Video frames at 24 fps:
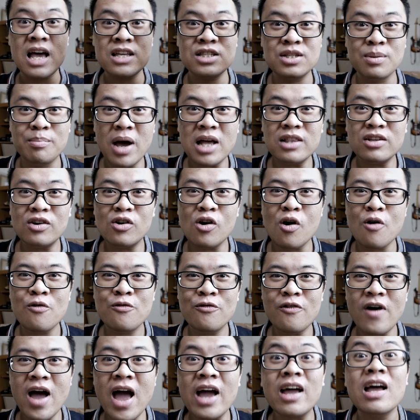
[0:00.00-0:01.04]
As a matter of
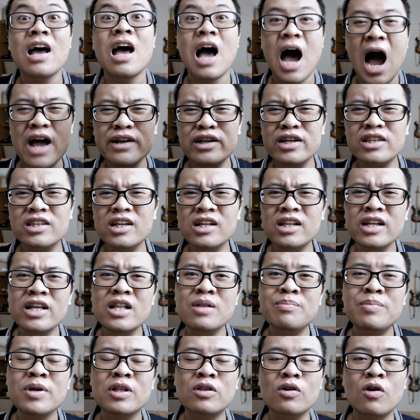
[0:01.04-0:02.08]
fact, I did a
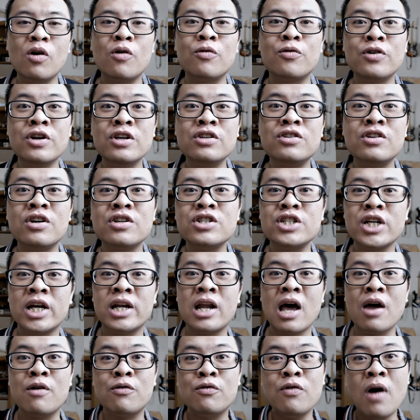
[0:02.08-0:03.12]
little bit of research
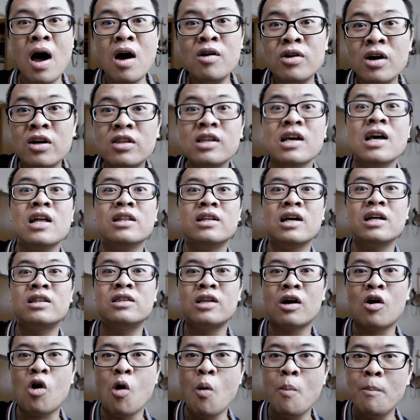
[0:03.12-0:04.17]
and I found out
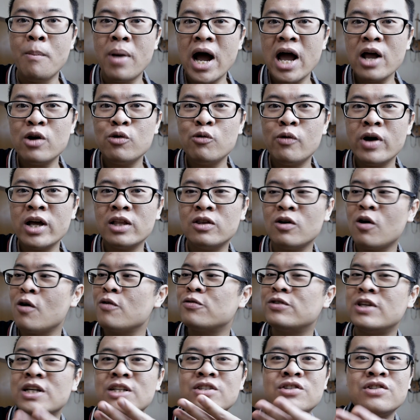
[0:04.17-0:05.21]
that the combined weight
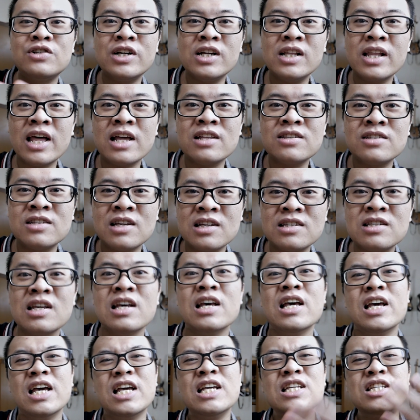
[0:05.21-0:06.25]
of these three lenses
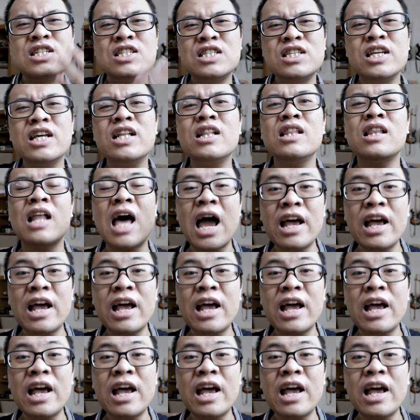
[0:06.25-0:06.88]
is still